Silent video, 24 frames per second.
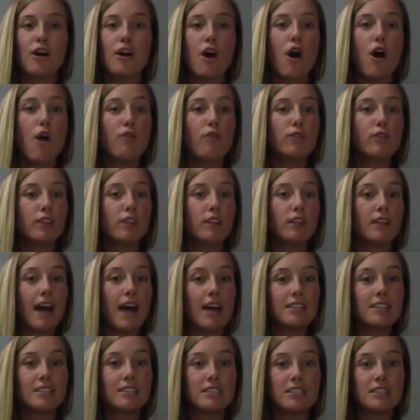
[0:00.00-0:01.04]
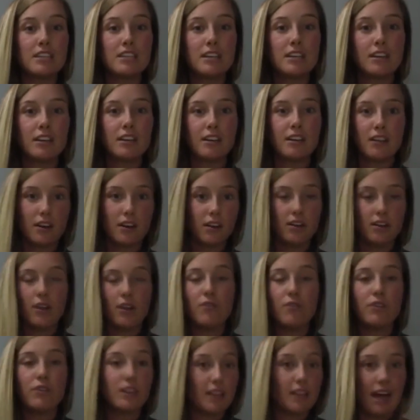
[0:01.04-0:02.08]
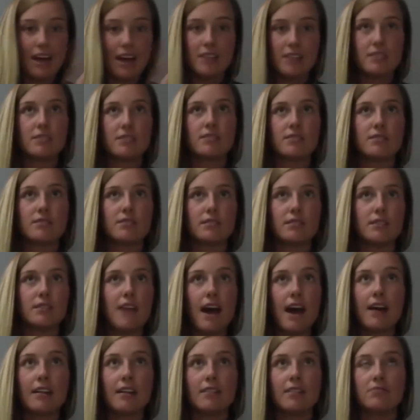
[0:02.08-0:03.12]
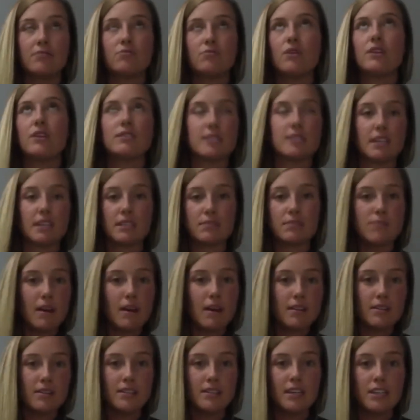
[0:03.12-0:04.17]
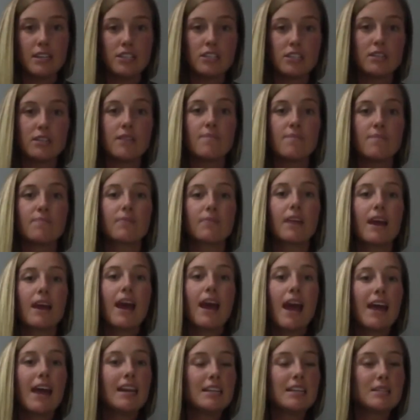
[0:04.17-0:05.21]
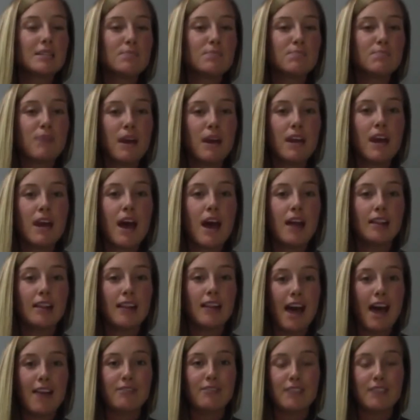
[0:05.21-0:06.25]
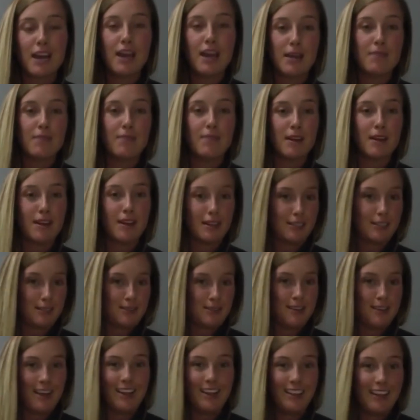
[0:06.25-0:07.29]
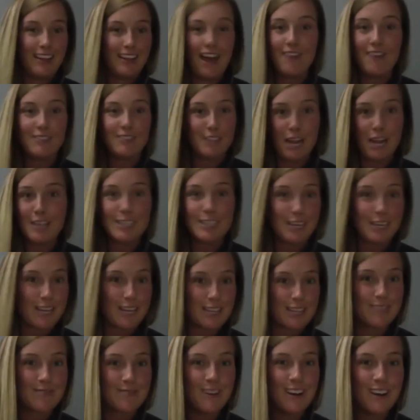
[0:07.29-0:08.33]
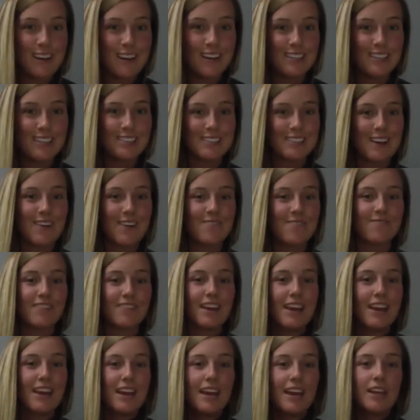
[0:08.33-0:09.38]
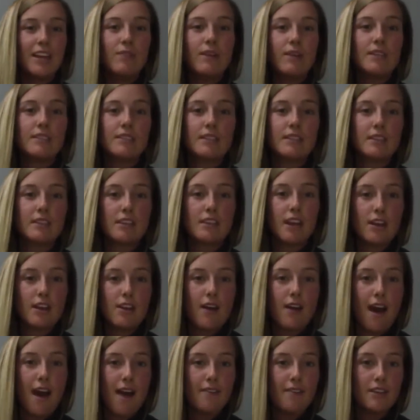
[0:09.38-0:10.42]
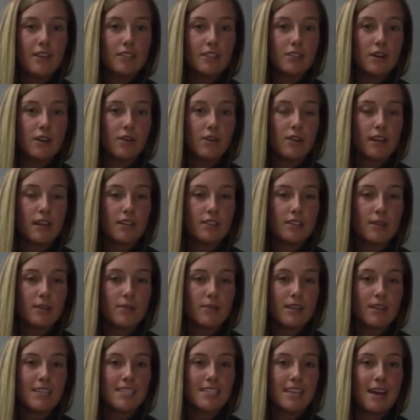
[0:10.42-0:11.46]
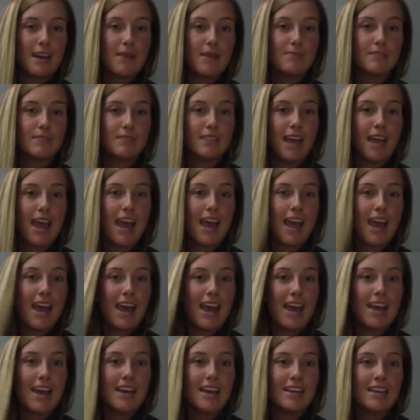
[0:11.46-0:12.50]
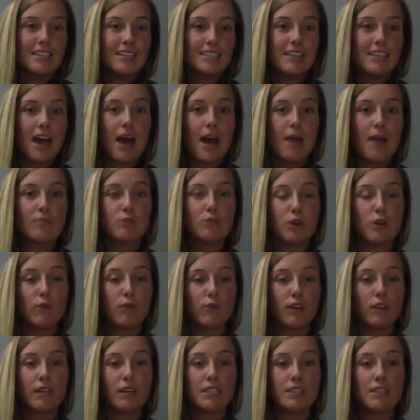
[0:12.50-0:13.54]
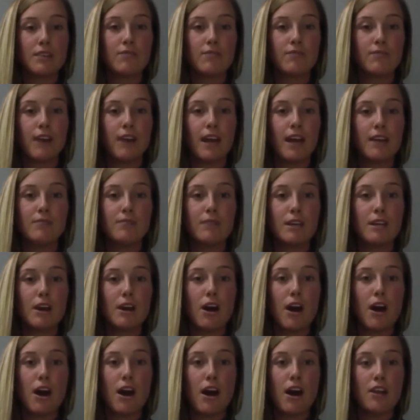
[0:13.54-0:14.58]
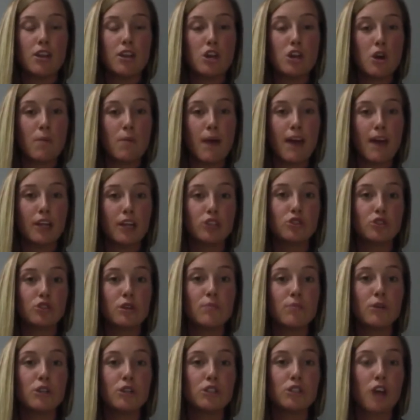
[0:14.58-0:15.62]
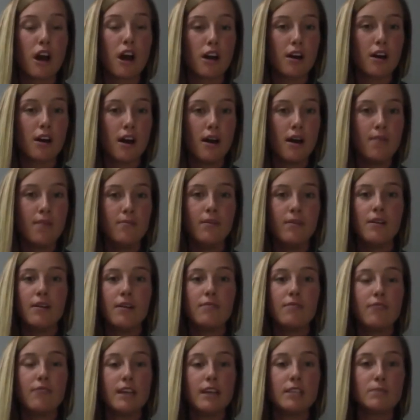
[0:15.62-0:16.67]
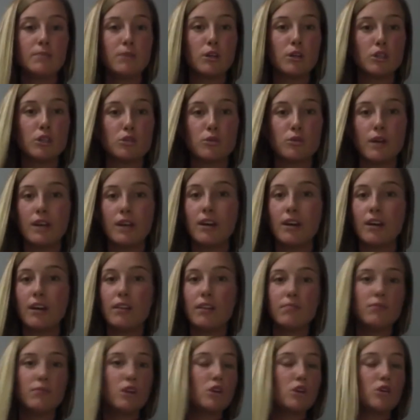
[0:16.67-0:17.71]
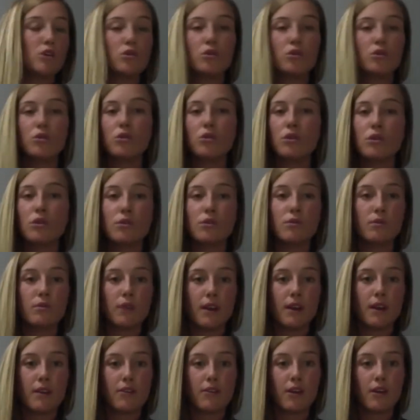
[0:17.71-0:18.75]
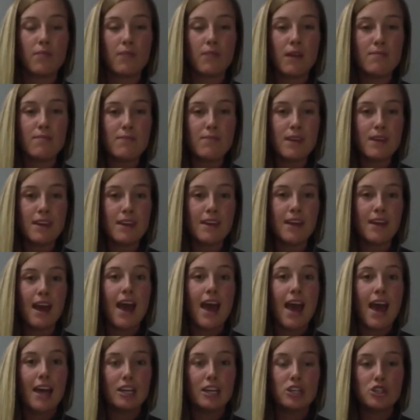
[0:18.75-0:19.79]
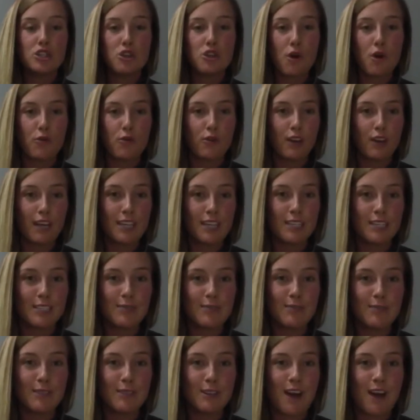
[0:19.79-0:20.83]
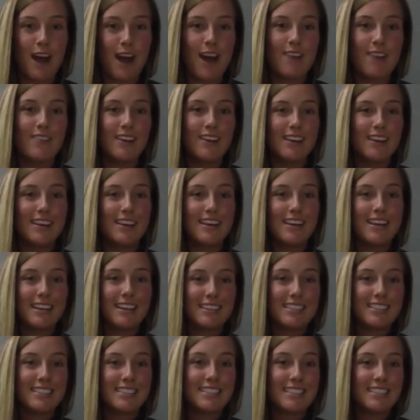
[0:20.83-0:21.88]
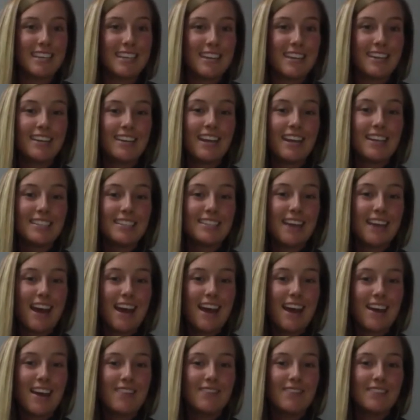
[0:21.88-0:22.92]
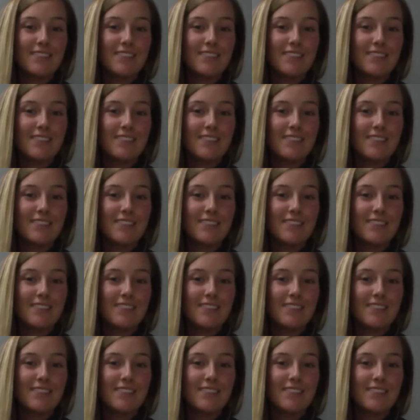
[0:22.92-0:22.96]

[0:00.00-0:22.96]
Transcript: over the last year or over the last, yeah, well, 6 months-ish. And it's been a life-changing experience. So anyways, there you have it. So there's some of the tips. And don't forget to find me on thenomadicdreamer.com, Facebook, Twitter, Google, whatever it may be. And don't forget to subscribe. See you next time.